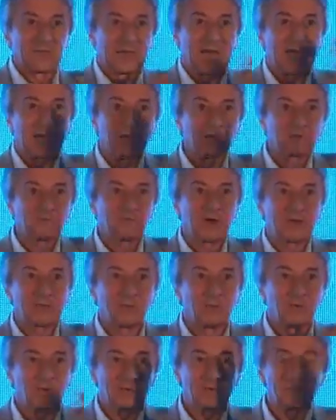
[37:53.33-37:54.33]
I will
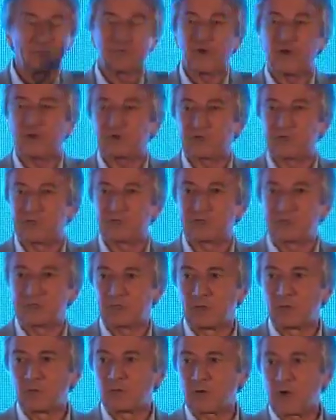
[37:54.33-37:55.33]
run more impressions
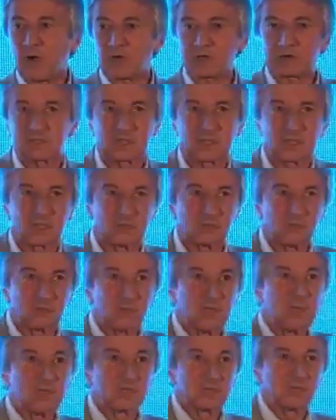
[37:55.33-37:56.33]
at no cost to
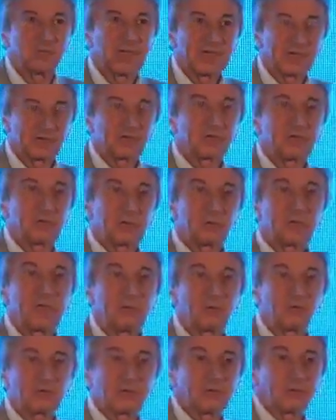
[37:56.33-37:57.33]
you to make sure that you
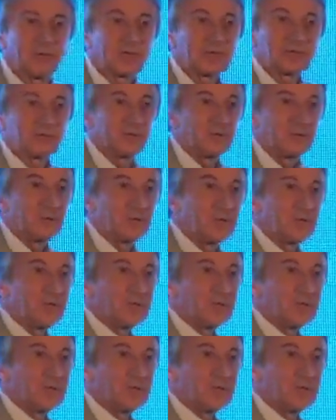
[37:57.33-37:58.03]
get what you paid for.